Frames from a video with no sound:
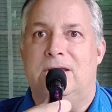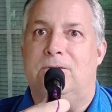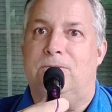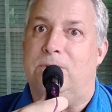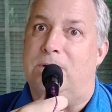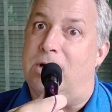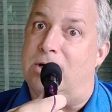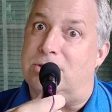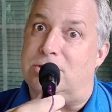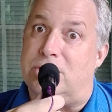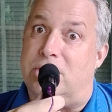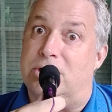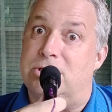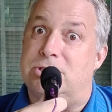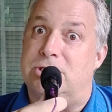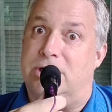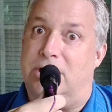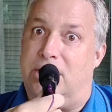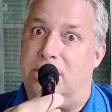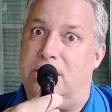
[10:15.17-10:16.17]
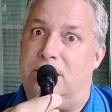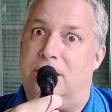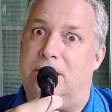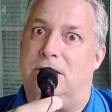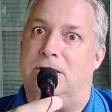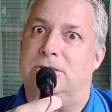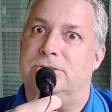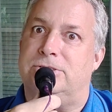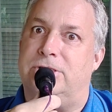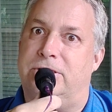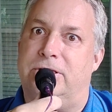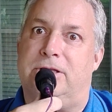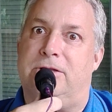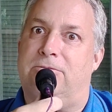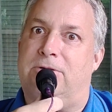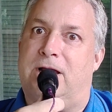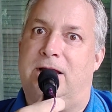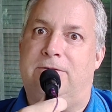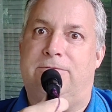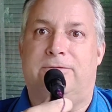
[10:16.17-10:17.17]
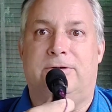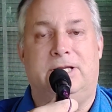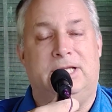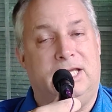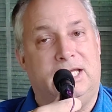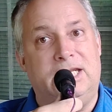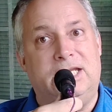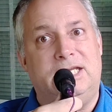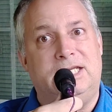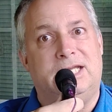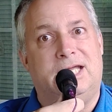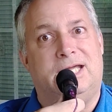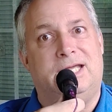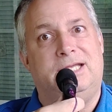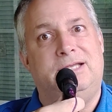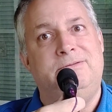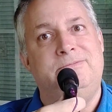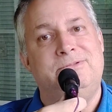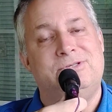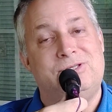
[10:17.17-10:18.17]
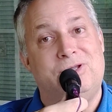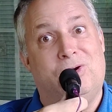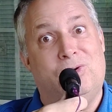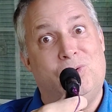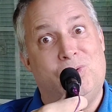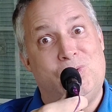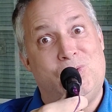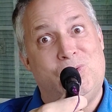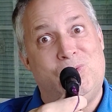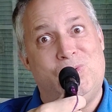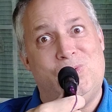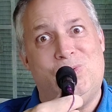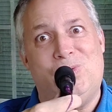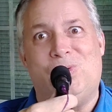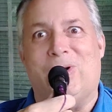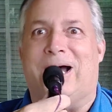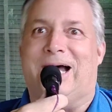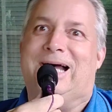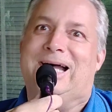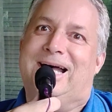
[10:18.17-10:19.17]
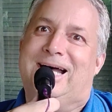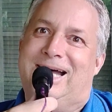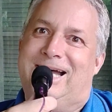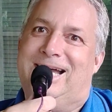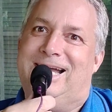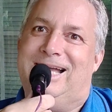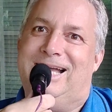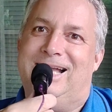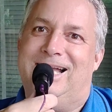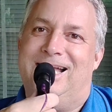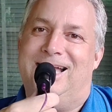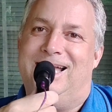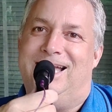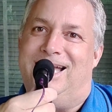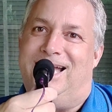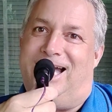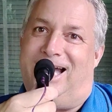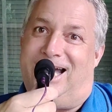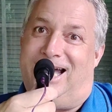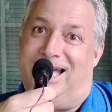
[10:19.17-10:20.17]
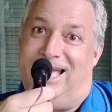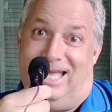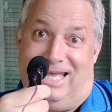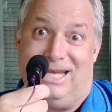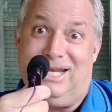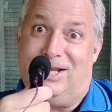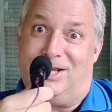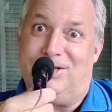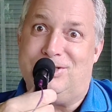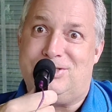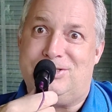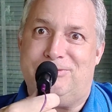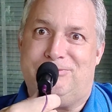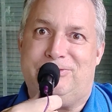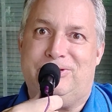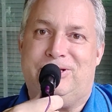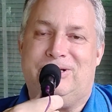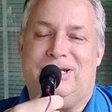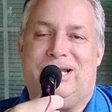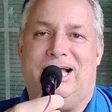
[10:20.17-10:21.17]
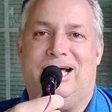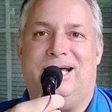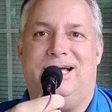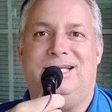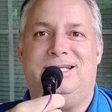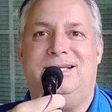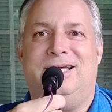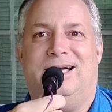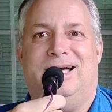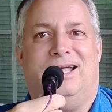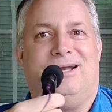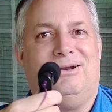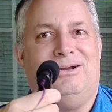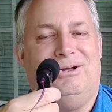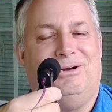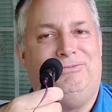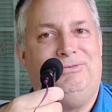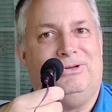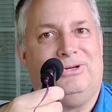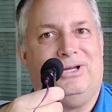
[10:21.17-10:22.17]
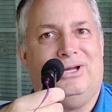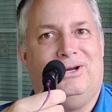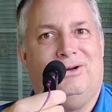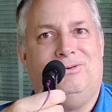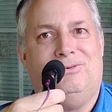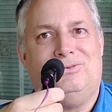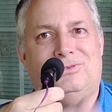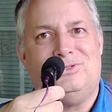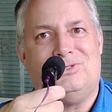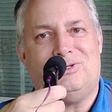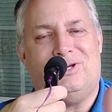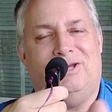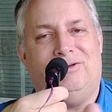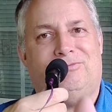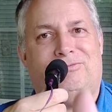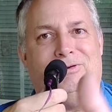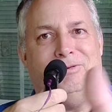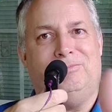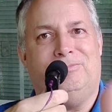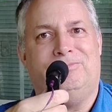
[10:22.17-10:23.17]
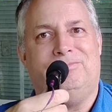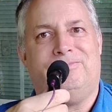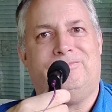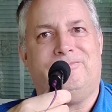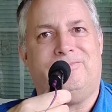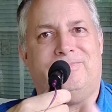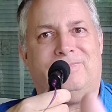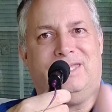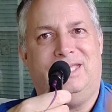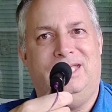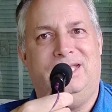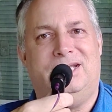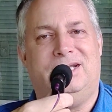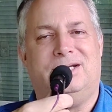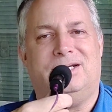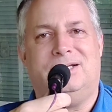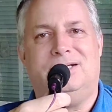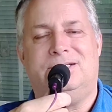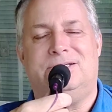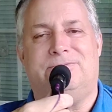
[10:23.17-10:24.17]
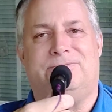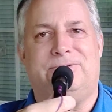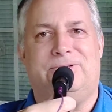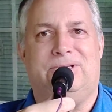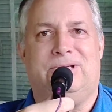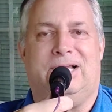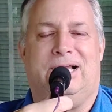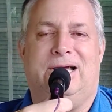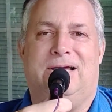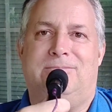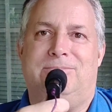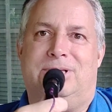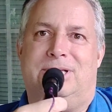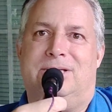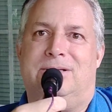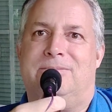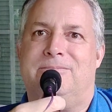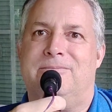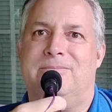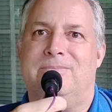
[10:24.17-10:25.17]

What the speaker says: we aren't charging at all, so you can ride free any day." So, woohoo! And it goes to Food Line. I don't know if it'll go straight from here to Food Line, but